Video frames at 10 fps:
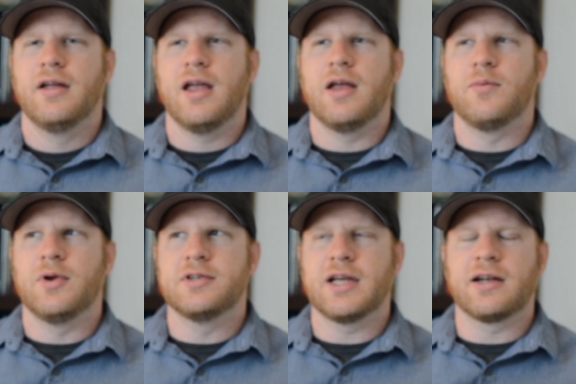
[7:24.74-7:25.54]
and
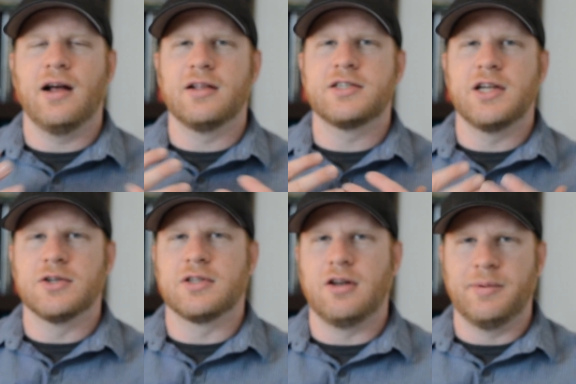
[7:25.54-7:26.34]
when technology
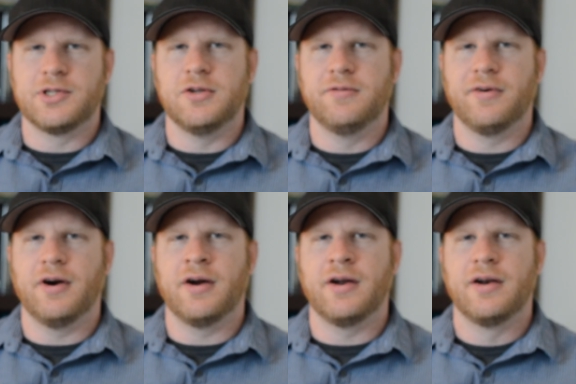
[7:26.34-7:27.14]
goes a little bit too
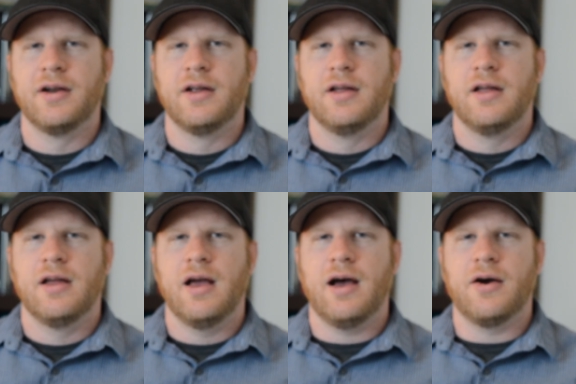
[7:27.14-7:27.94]
far,
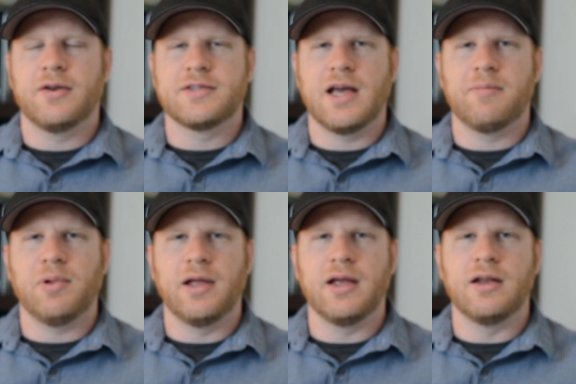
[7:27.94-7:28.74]
how does that
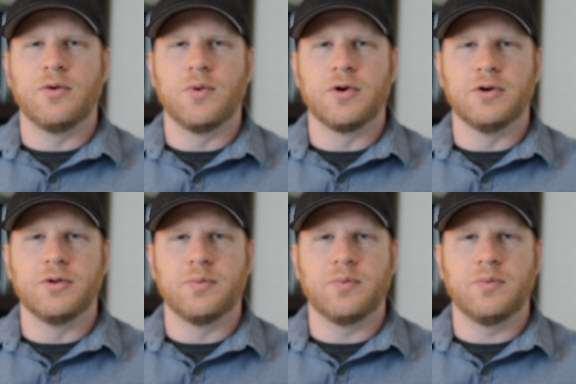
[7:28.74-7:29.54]
play in a
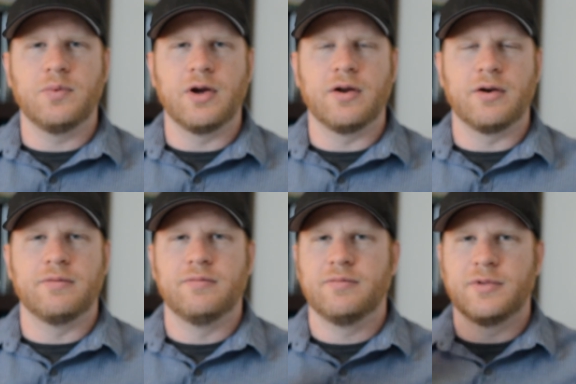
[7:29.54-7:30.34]
world where
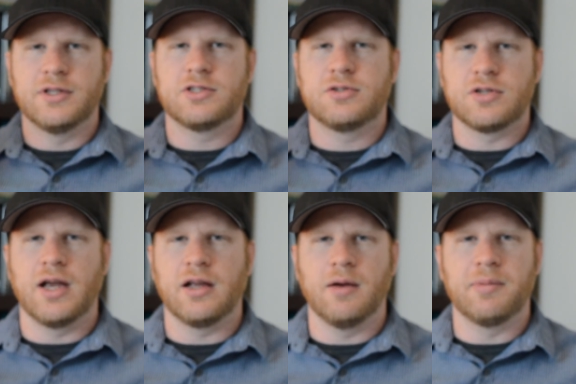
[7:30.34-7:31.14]
this
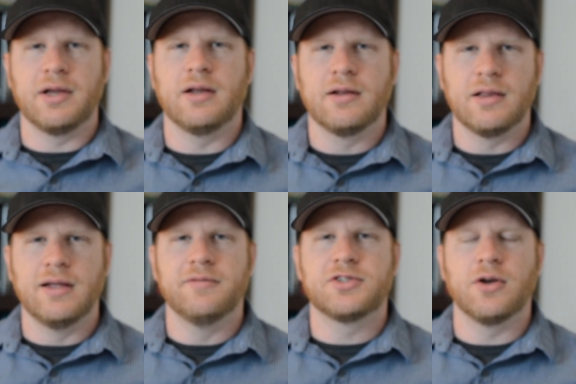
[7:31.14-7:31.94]
giant company
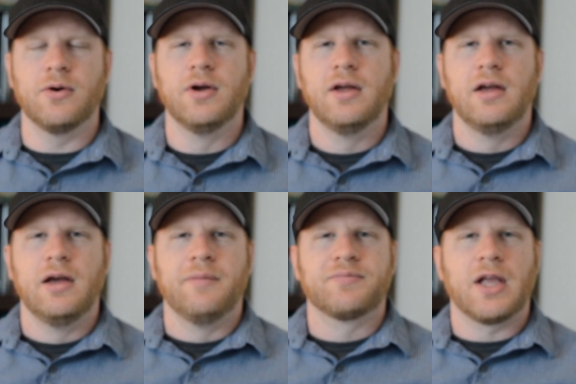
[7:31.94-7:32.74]
lives? So
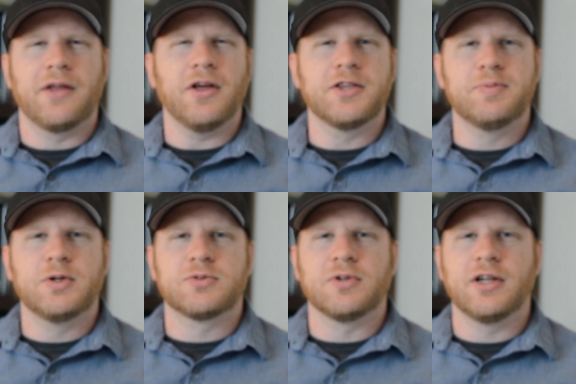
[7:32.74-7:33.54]
I thought this
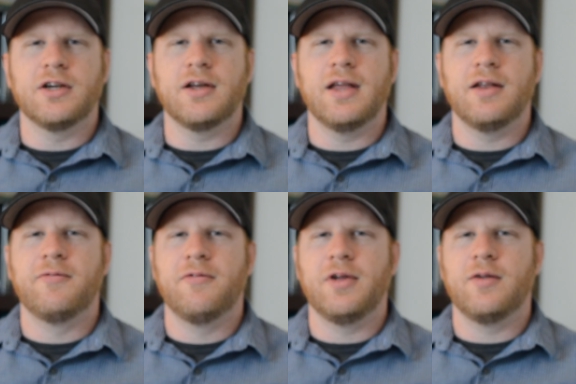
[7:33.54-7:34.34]
book was really good. It,
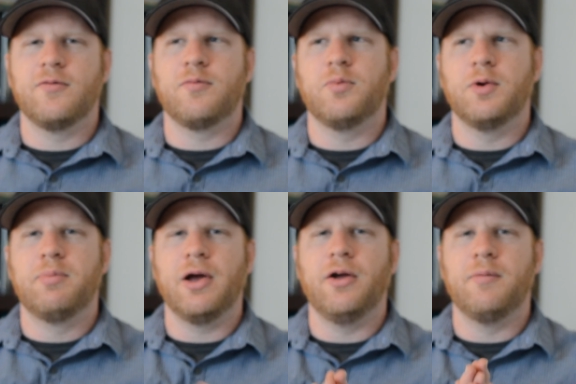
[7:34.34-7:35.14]
it would
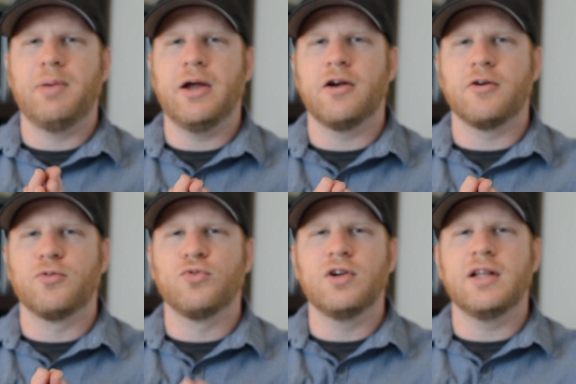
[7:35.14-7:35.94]
pair
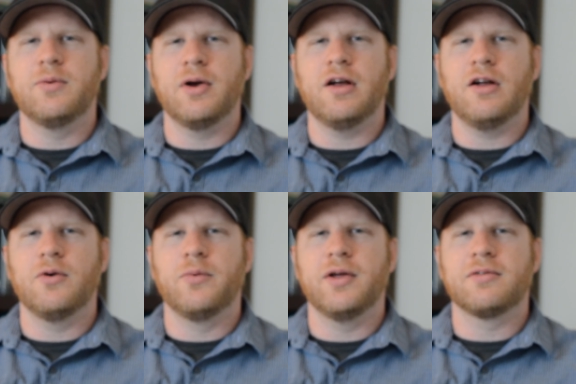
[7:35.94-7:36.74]
really
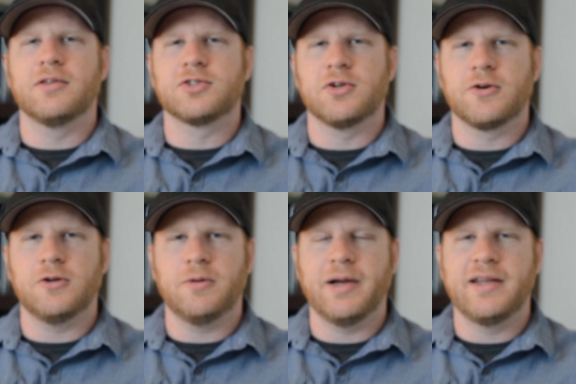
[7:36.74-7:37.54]
well with The
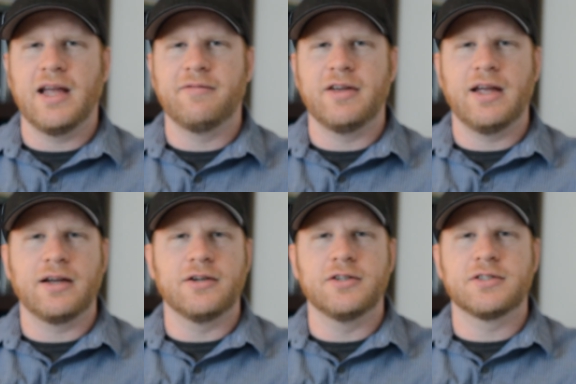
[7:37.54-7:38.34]
Circle by Dave
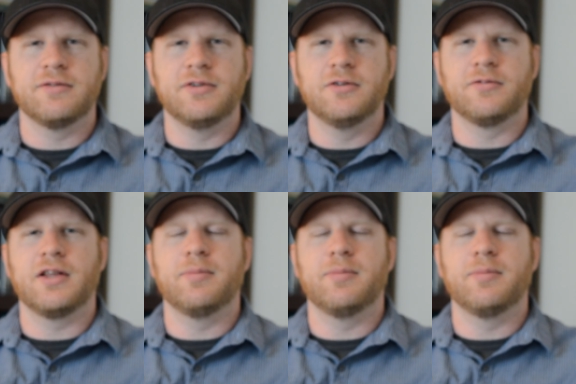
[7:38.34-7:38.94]
Eggers, if you've read the